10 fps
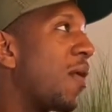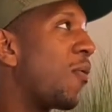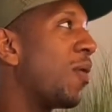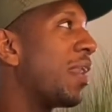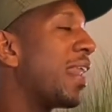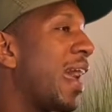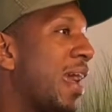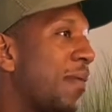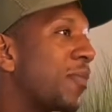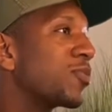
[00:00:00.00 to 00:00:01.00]
what
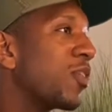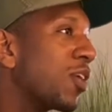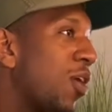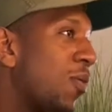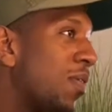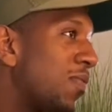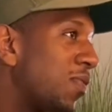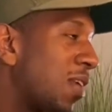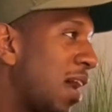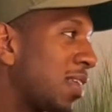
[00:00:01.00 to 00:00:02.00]
name I was going to go with
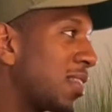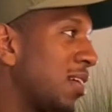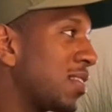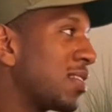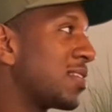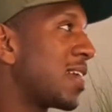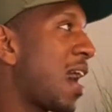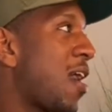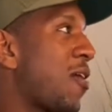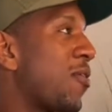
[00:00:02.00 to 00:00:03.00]
for like the
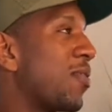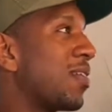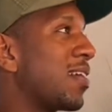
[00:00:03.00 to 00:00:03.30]
style.